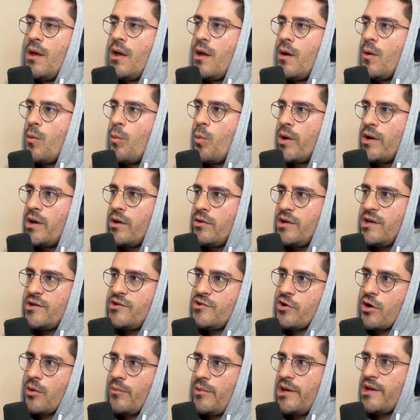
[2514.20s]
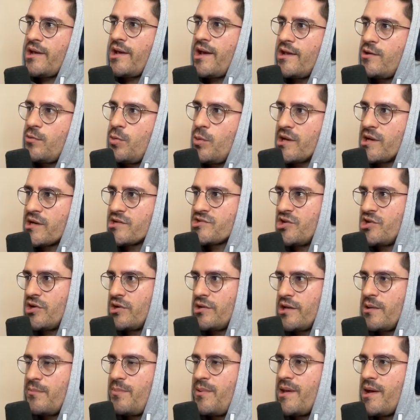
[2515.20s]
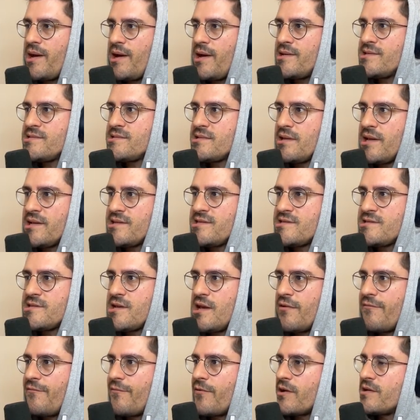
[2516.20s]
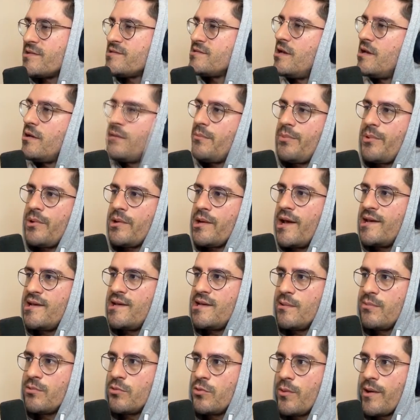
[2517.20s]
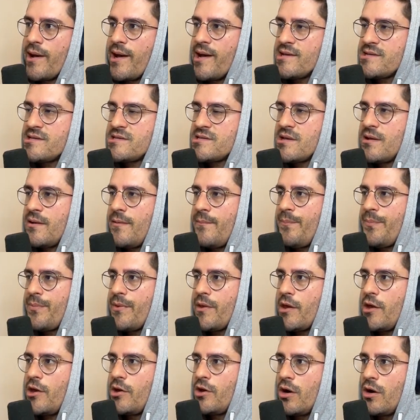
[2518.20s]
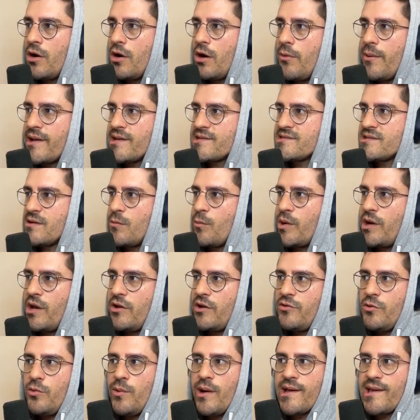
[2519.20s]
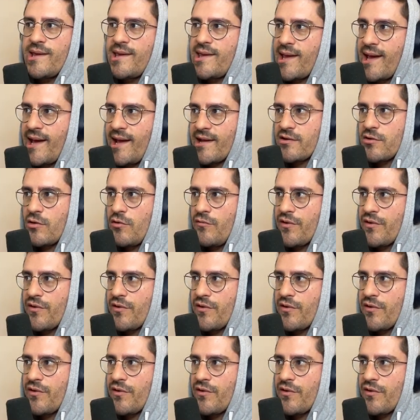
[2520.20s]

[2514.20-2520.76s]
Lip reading: when you need to communicate with external APIs, let's say, for example, AWS, you don't know when you do a GET over